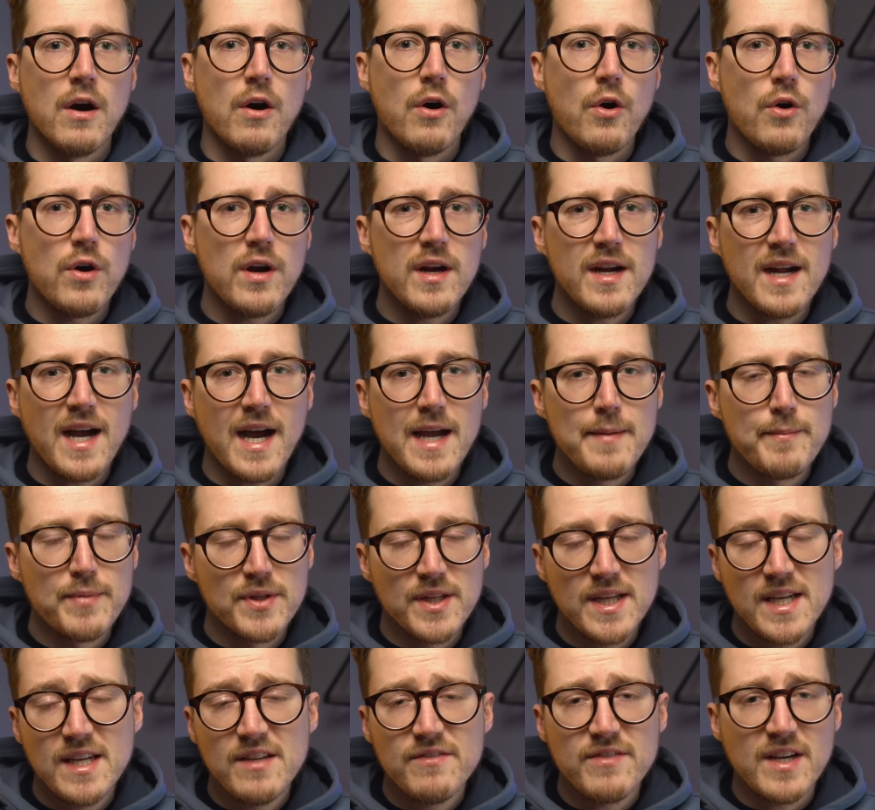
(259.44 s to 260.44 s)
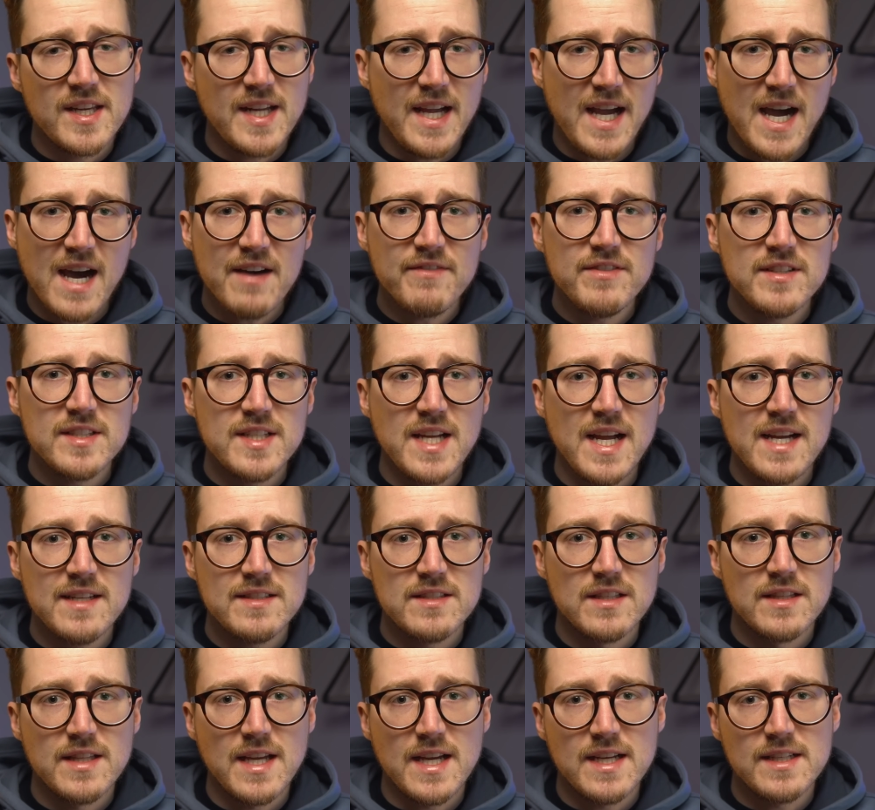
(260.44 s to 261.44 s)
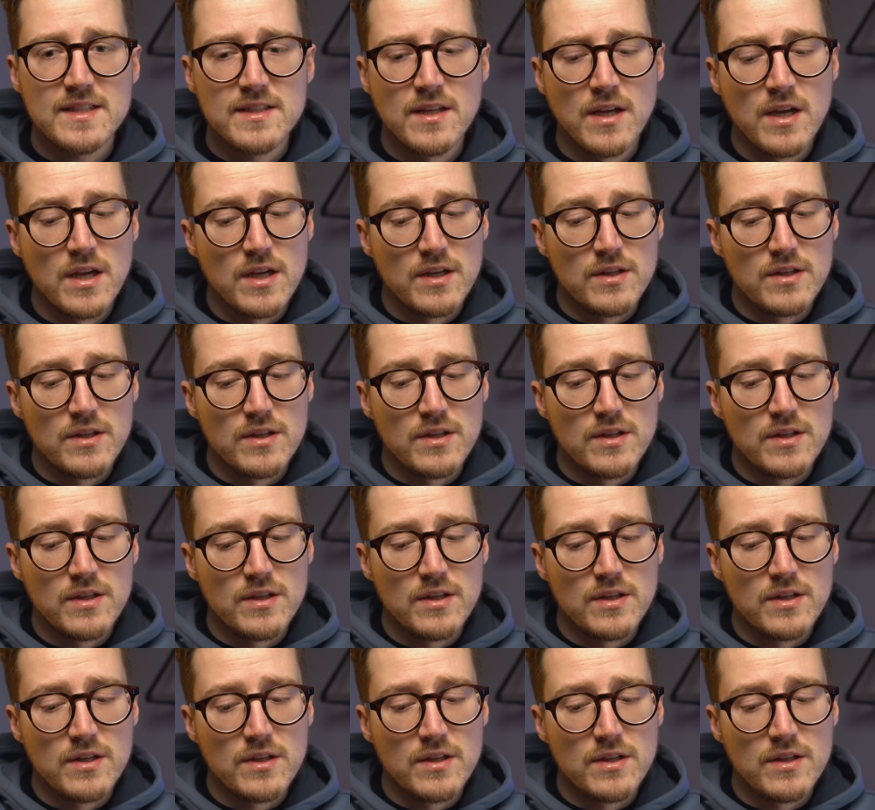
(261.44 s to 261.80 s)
Or I believe, and I haven't tested this,